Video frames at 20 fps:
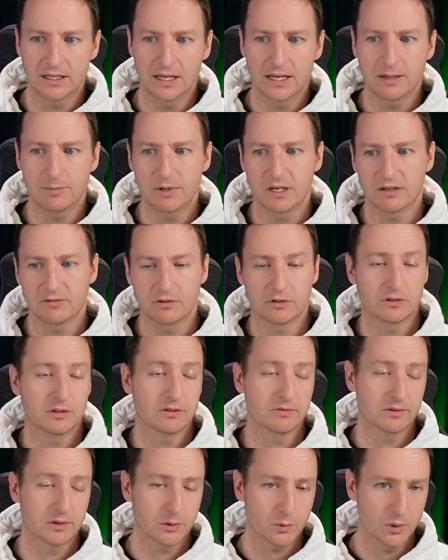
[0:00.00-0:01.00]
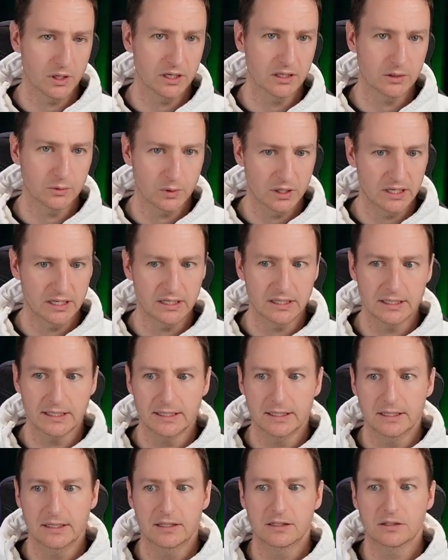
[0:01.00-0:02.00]
API version of 2020,
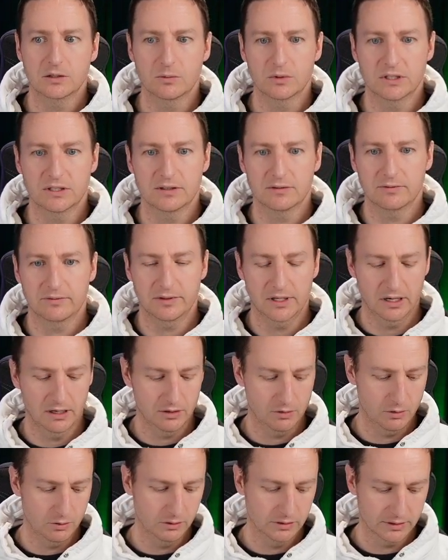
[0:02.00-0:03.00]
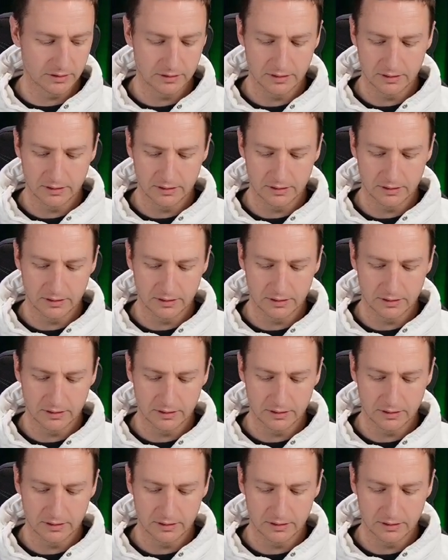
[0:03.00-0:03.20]
so it's fairly old.